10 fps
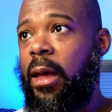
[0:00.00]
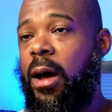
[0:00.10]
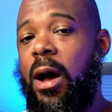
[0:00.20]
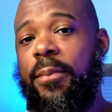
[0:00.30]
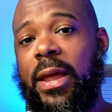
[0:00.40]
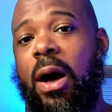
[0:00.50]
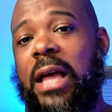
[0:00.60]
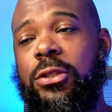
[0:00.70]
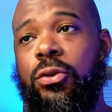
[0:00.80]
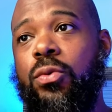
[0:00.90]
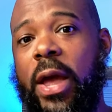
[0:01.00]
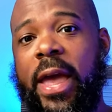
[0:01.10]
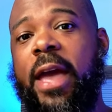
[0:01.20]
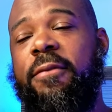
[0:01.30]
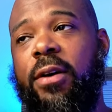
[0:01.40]
Now I do
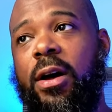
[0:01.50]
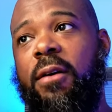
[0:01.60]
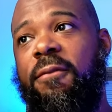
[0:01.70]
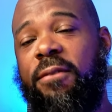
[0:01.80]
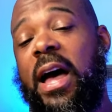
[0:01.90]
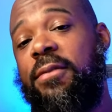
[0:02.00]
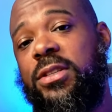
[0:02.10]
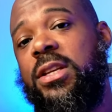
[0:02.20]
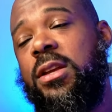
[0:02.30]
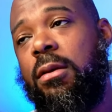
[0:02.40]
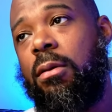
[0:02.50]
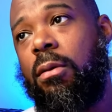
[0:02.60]
have a 5G